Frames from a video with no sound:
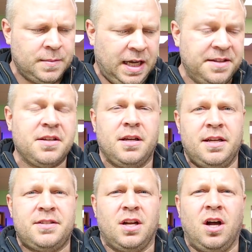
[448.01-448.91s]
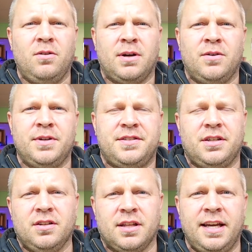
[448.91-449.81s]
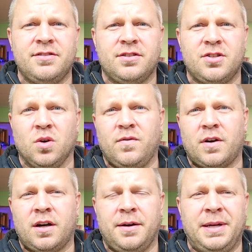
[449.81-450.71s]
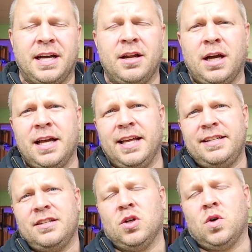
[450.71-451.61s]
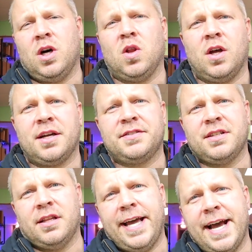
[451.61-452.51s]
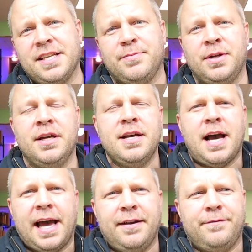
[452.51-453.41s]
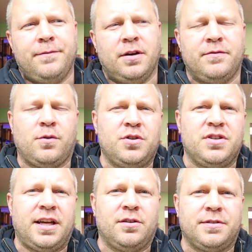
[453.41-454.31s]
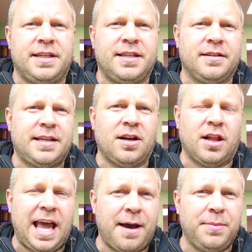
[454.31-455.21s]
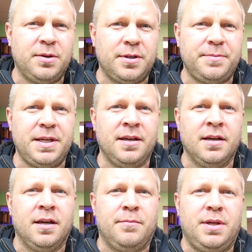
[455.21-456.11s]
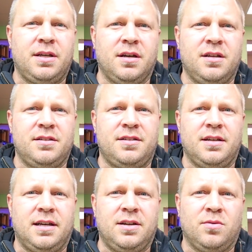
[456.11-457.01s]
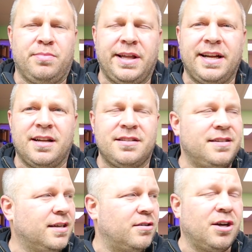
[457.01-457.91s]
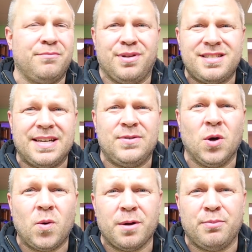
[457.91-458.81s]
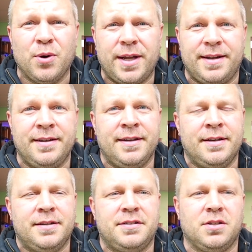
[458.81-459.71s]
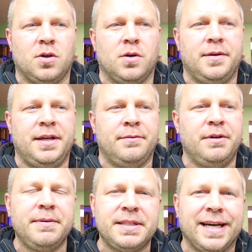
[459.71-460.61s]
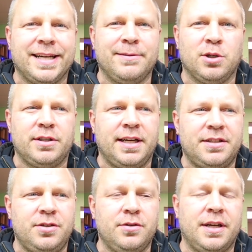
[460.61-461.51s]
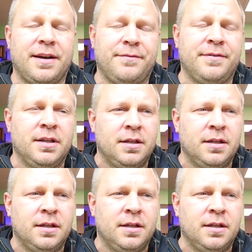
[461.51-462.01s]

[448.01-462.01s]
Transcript: it's a it's an all around it's a good laser so far i mean I'd, I'd like to know how long it's going to last but i unfortunately i don't think that'll happen with me because i don't plan on it sticking around plus i have nowhere to put it so and we've been talking about that too and i've